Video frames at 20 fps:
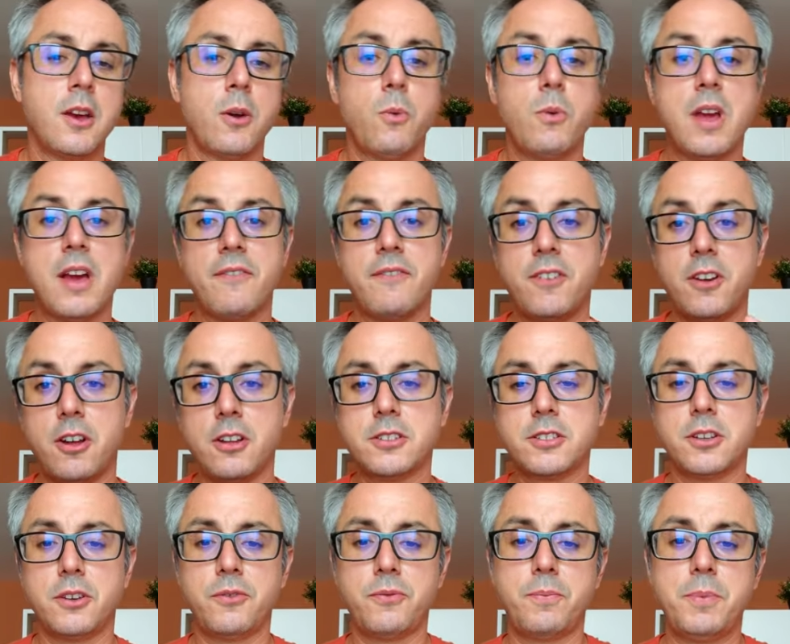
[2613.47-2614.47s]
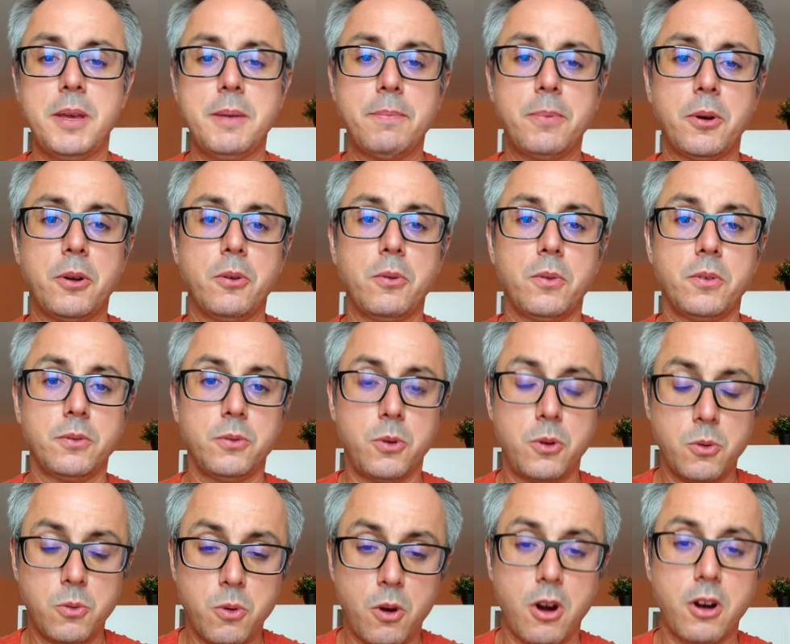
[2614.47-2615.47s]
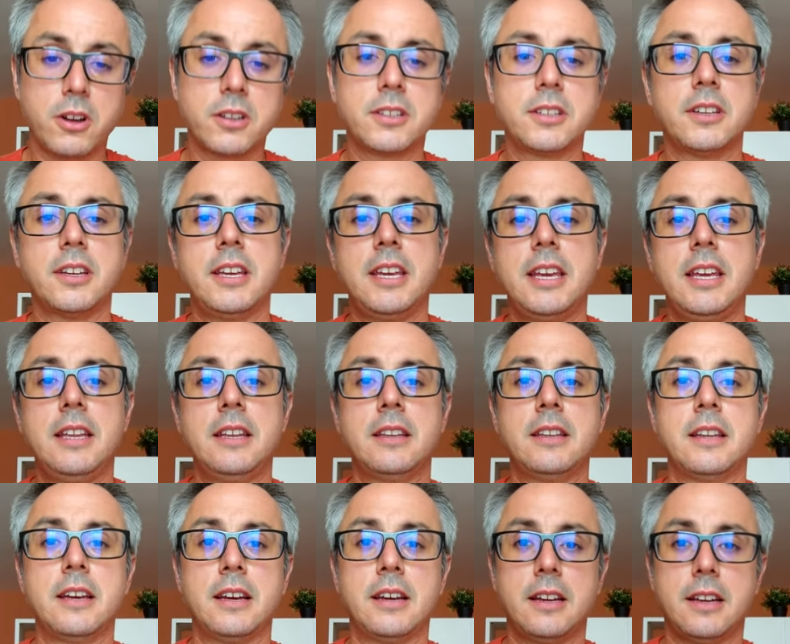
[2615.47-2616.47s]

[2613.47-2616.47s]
We have lots of people who worked in